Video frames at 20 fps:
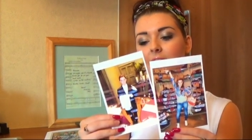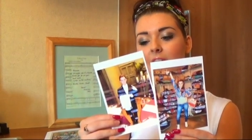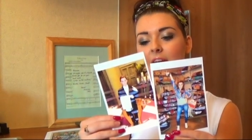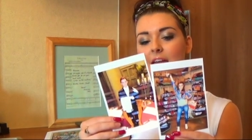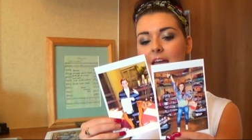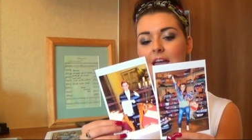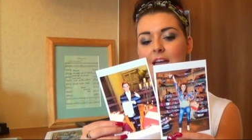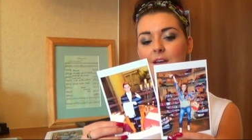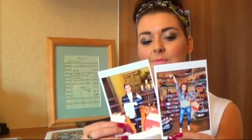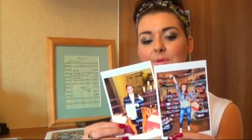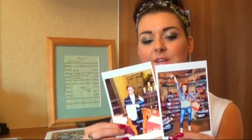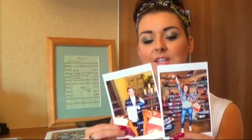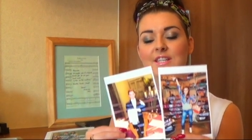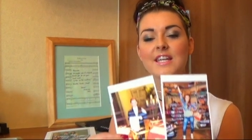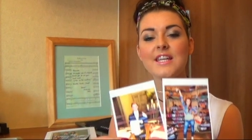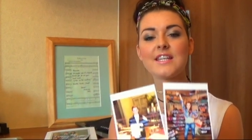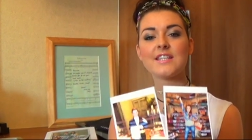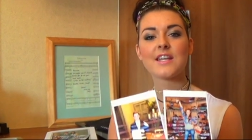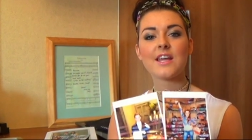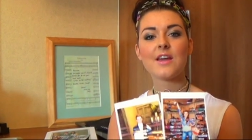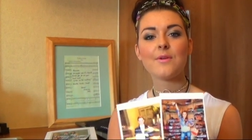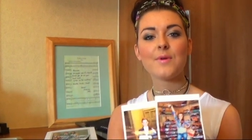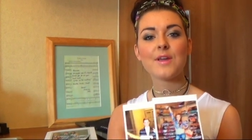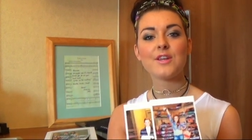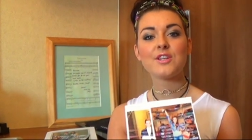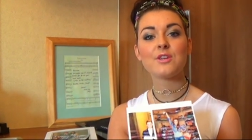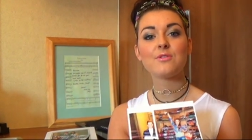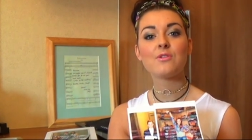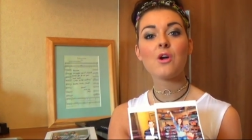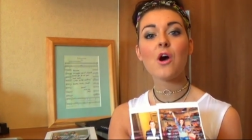Uh, we did we
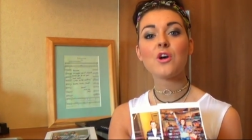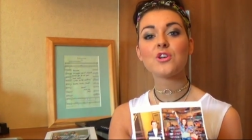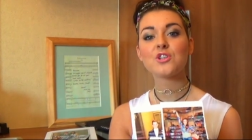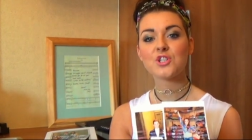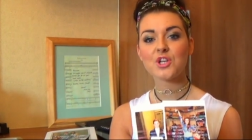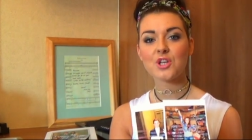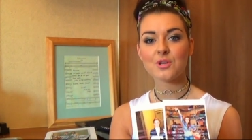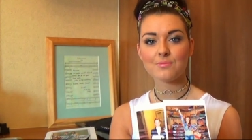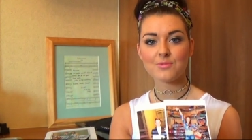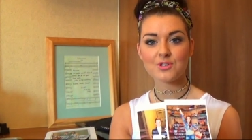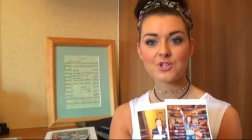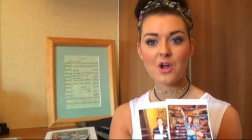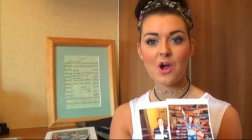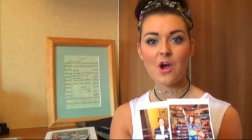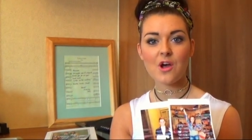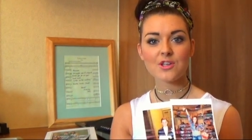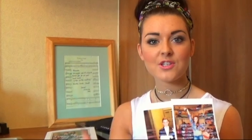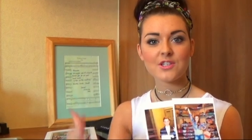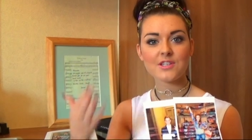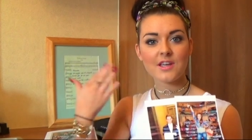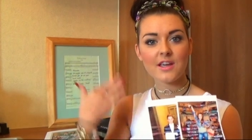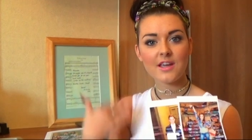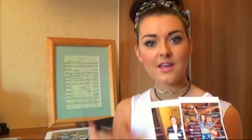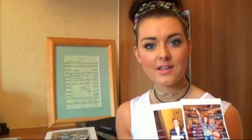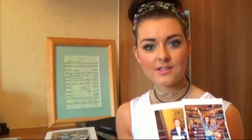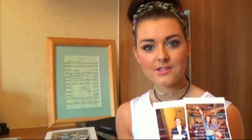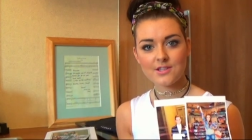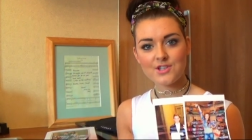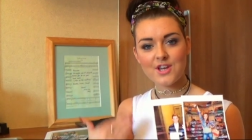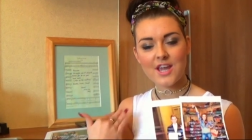do costume shots
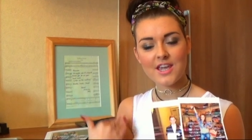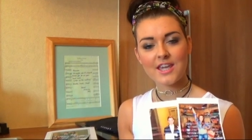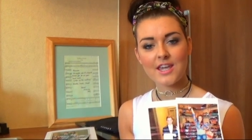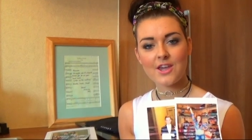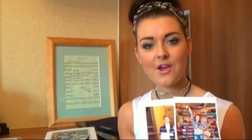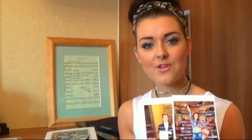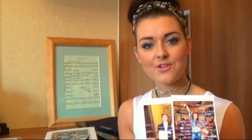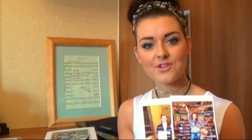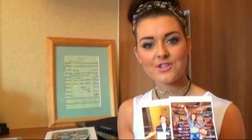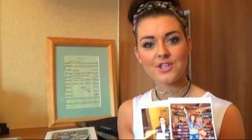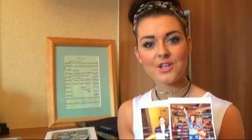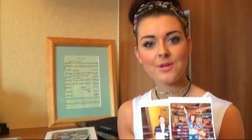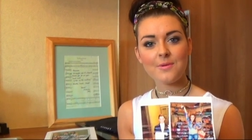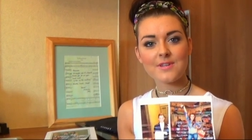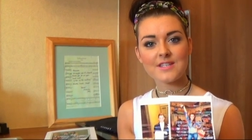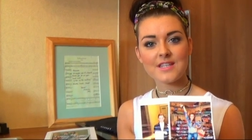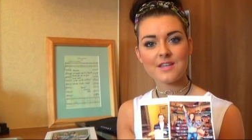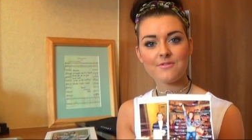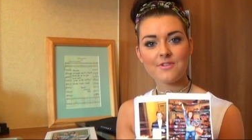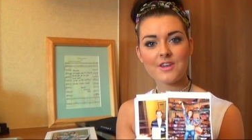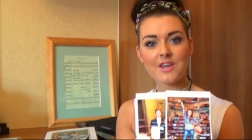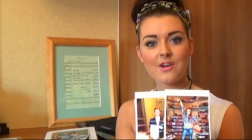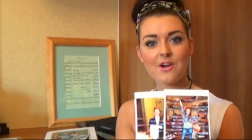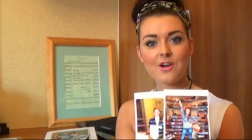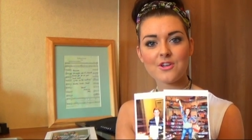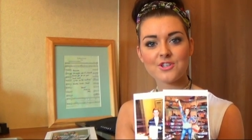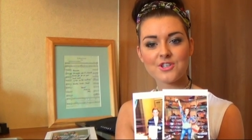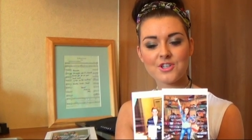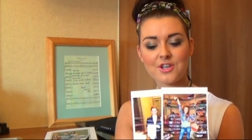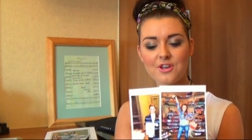to check your continuity for your
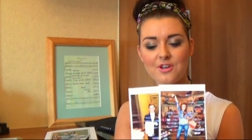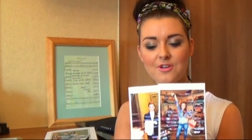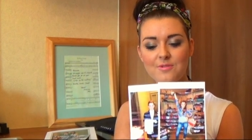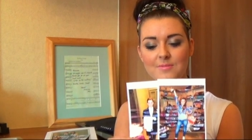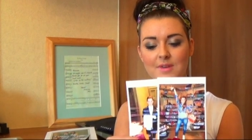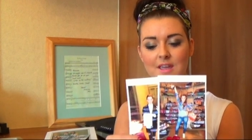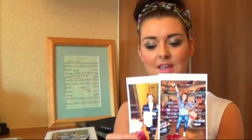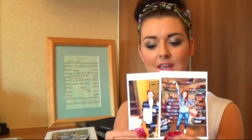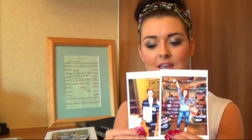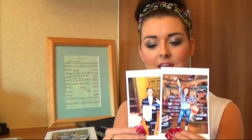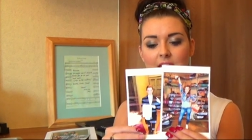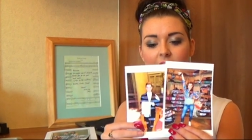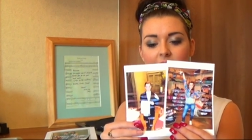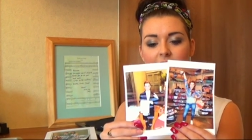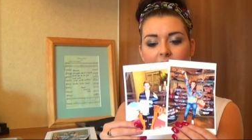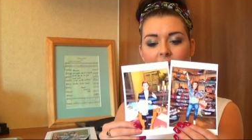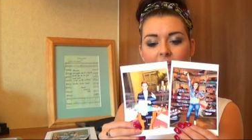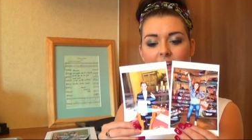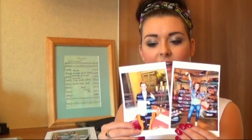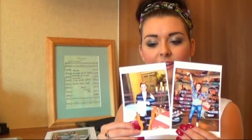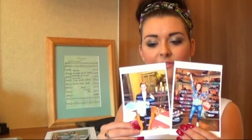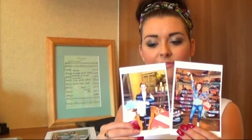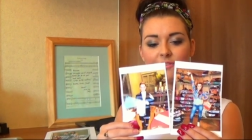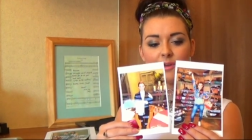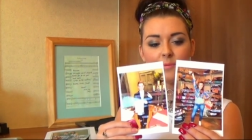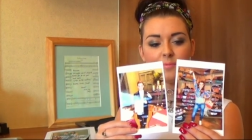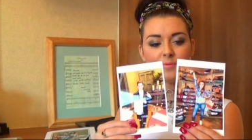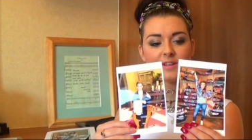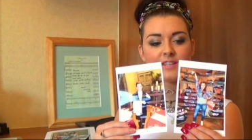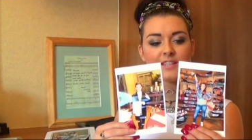costume, and I had a
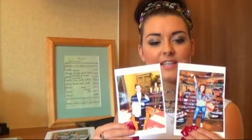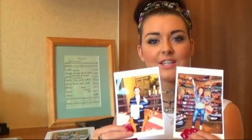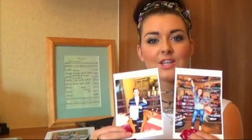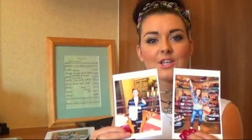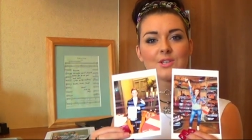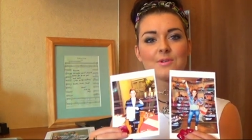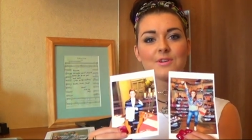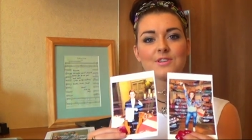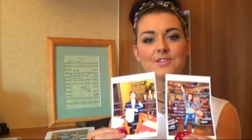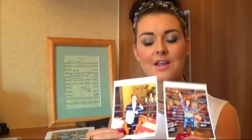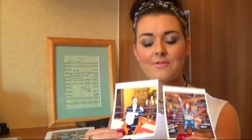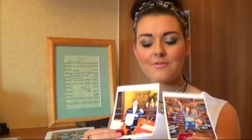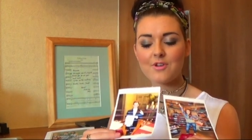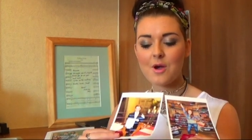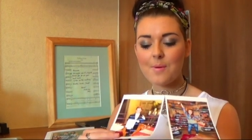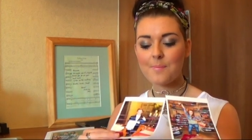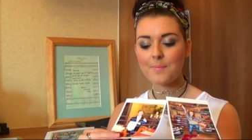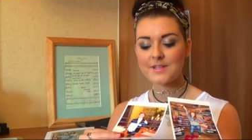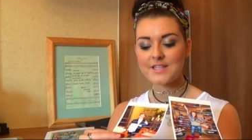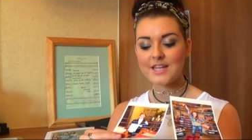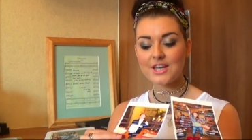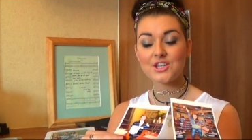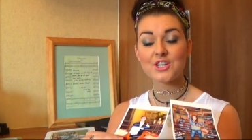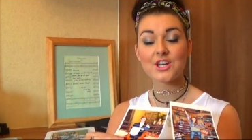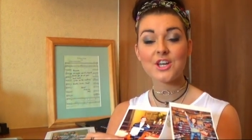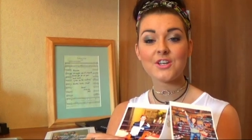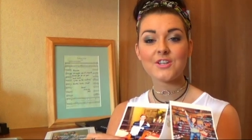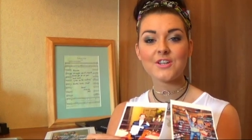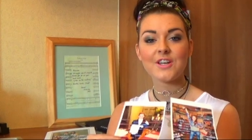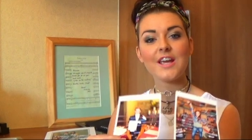few printed because we used to have a
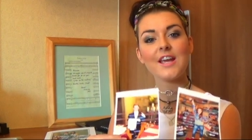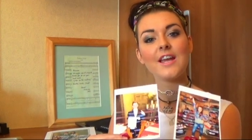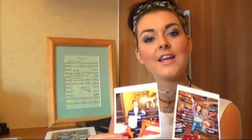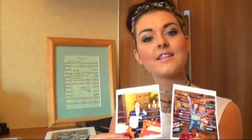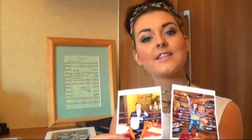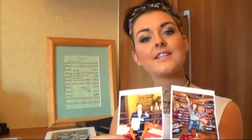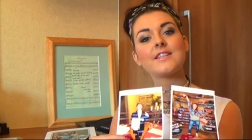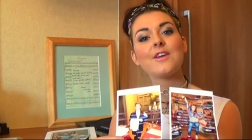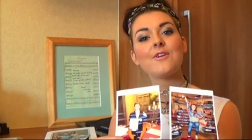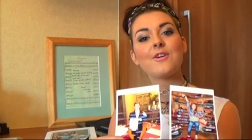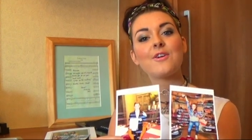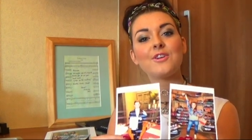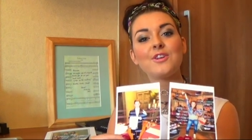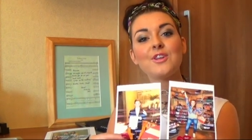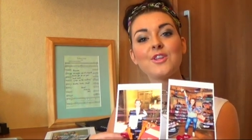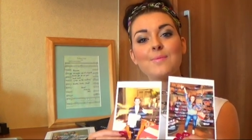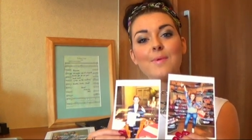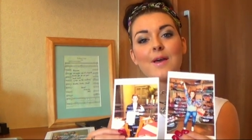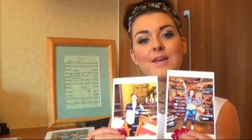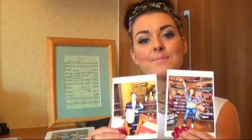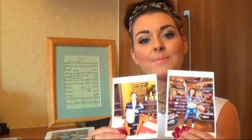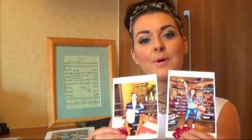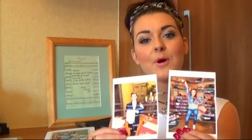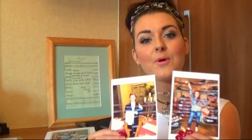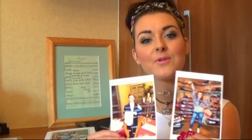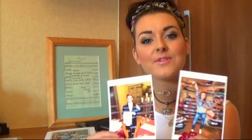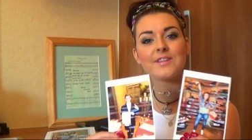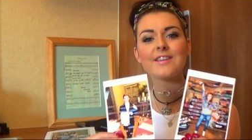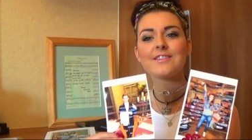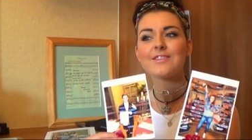competition, see who could do the best
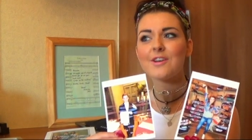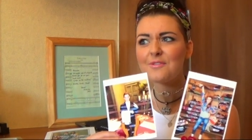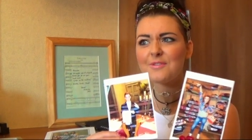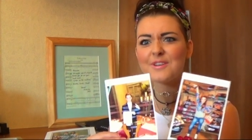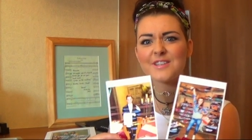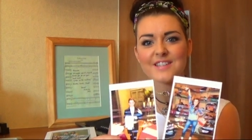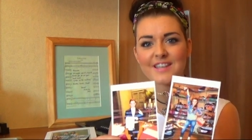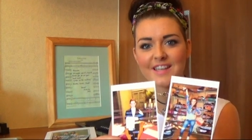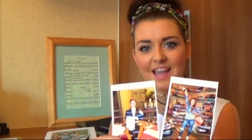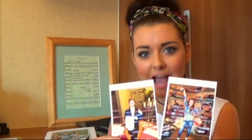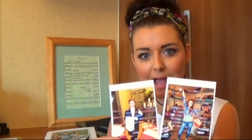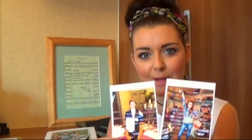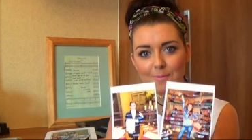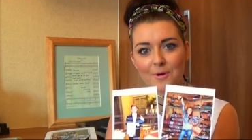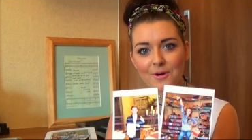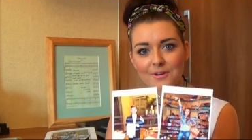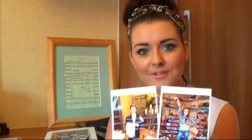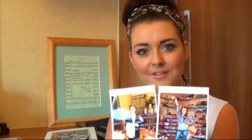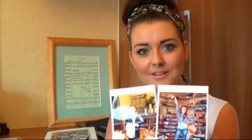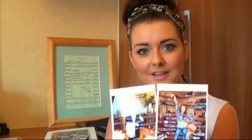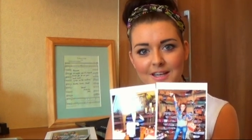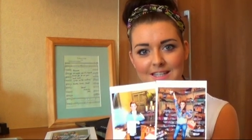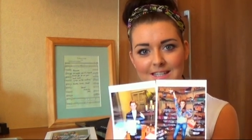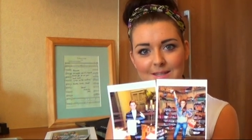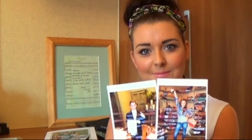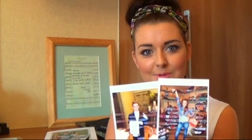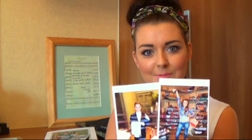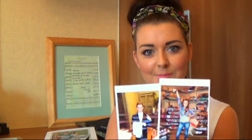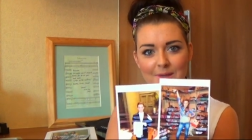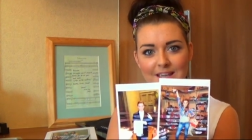poses. Obviously I won because
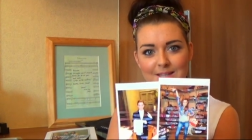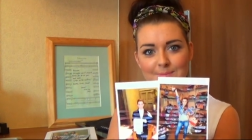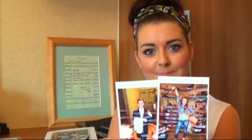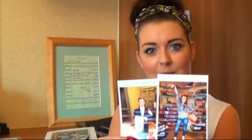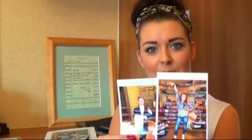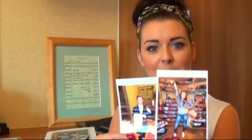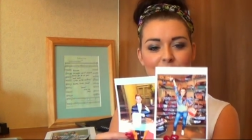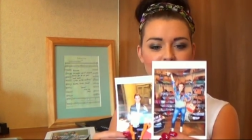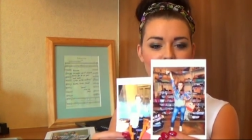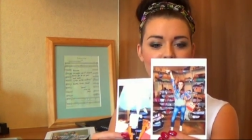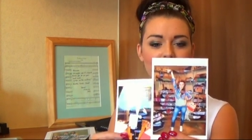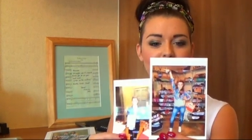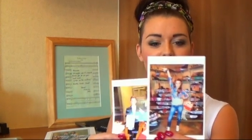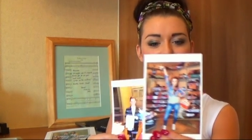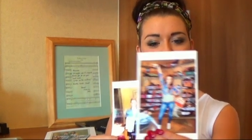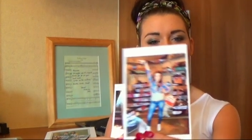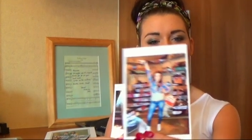I'm the biggest poser.